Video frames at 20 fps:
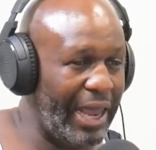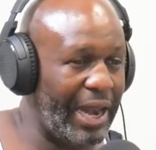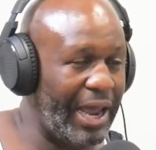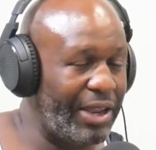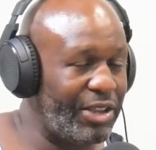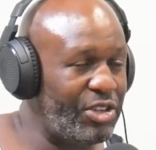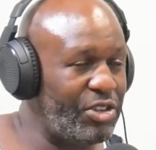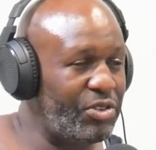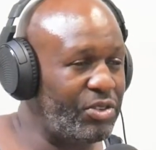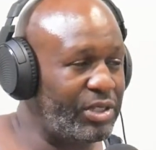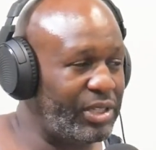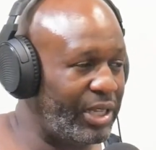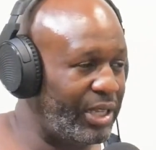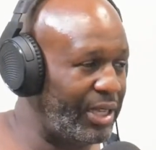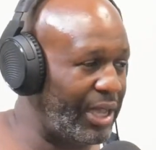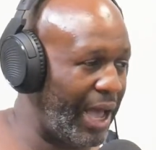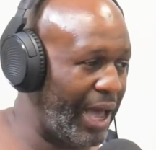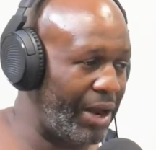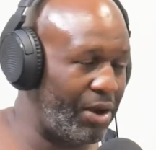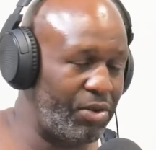And I
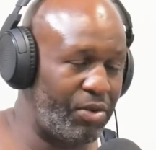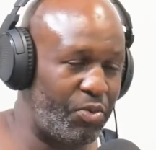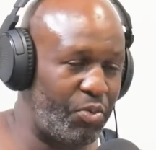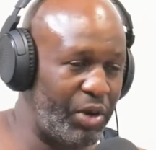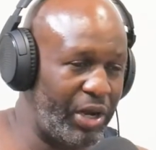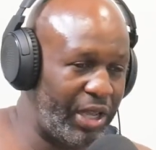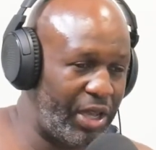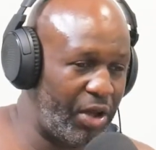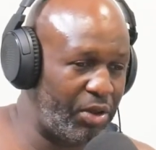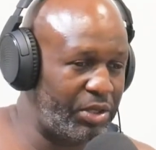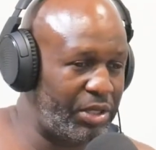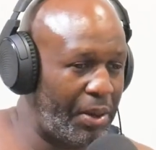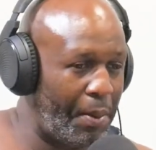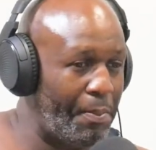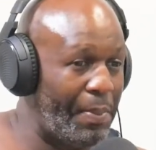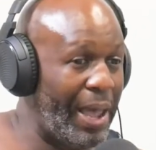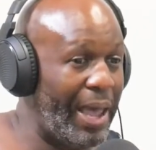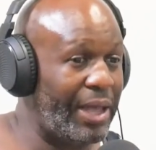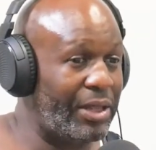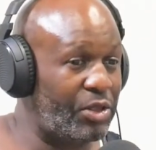don't really go to the
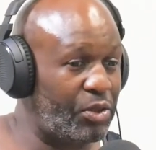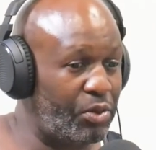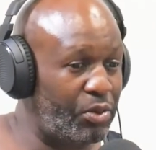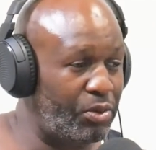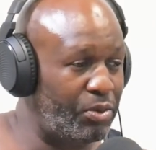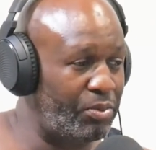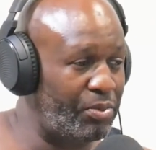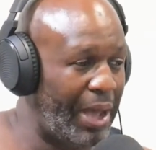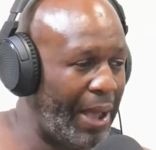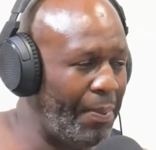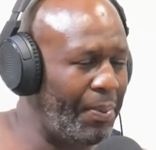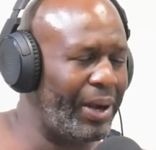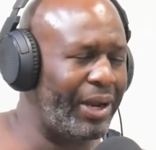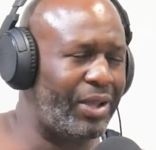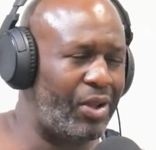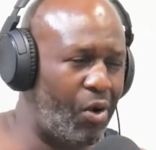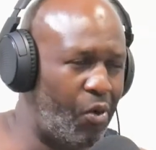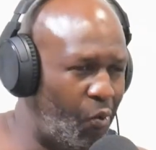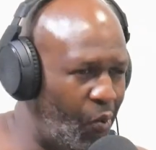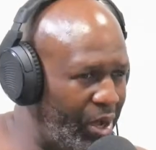bathroom. I probably
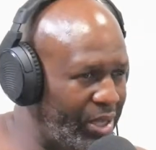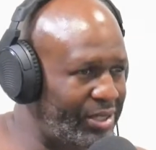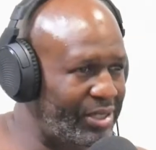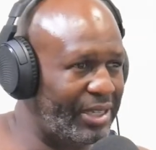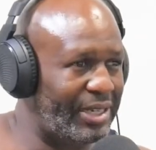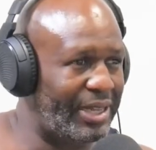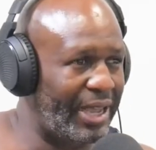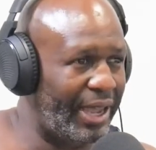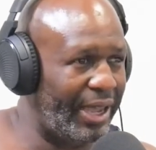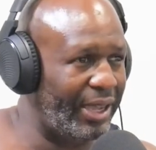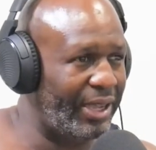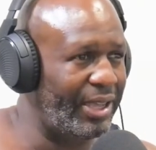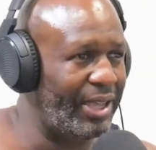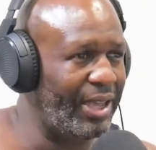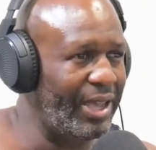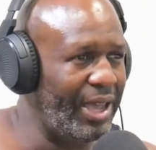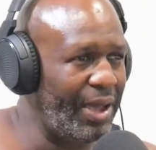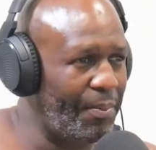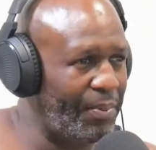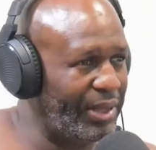go once a day,
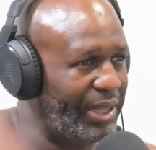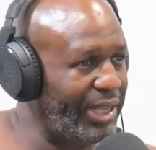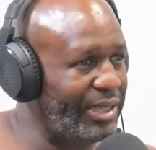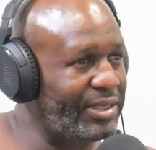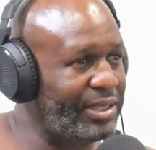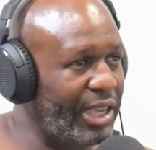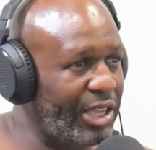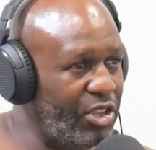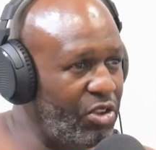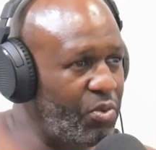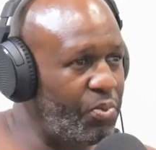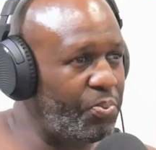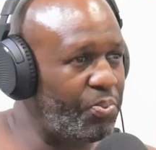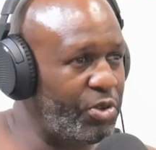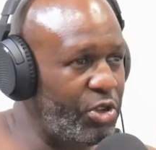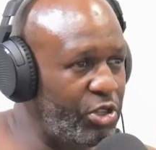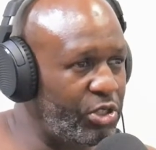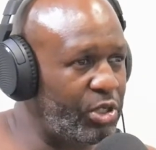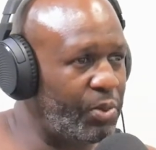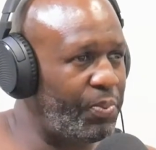but they say
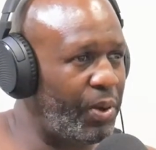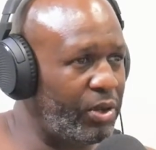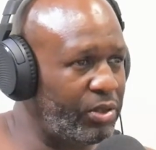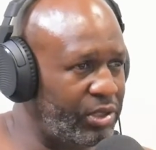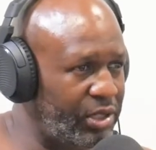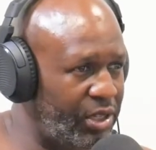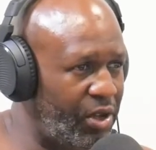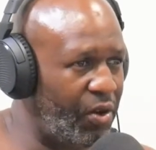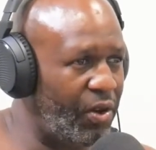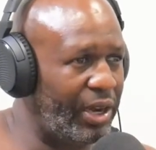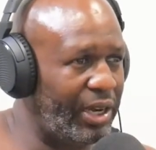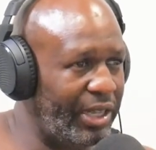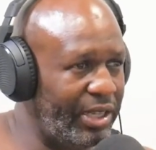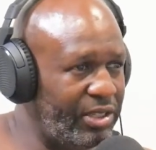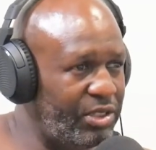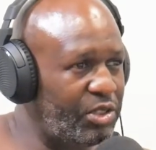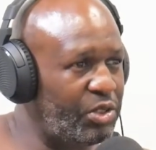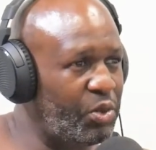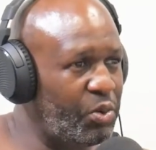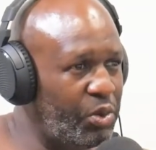you're supposed to go at
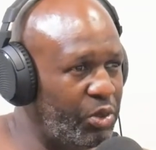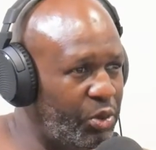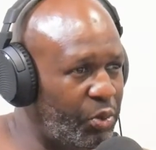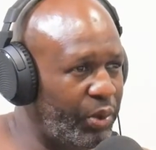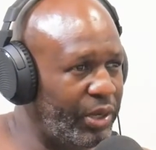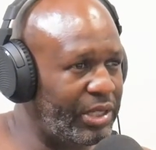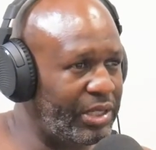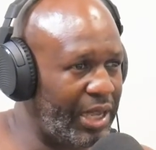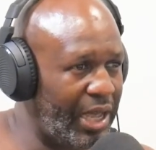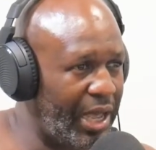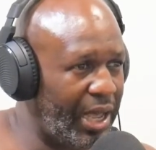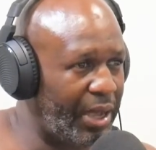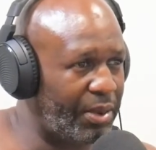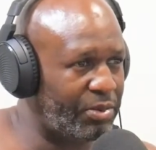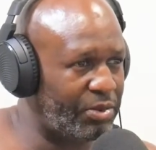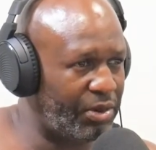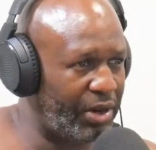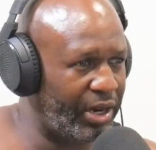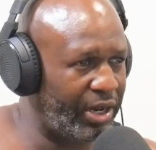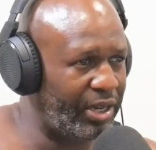least 2 to 3
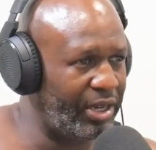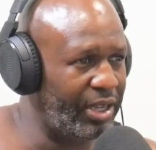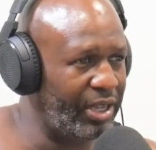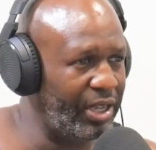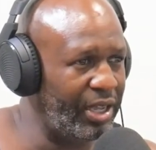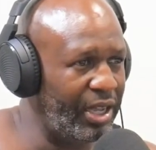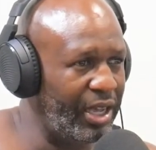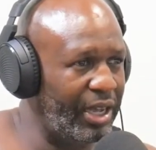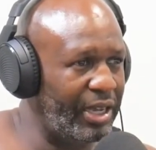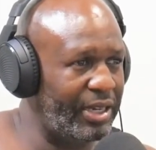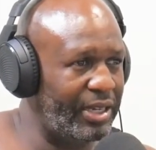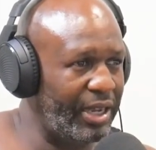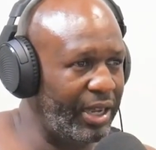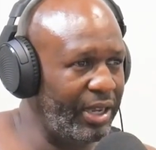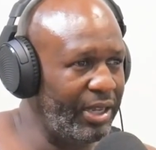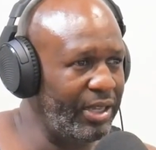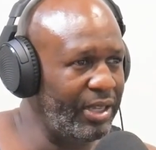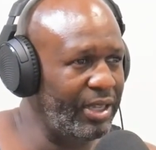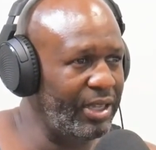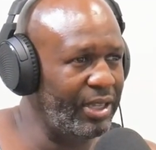times, right? A
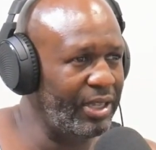day?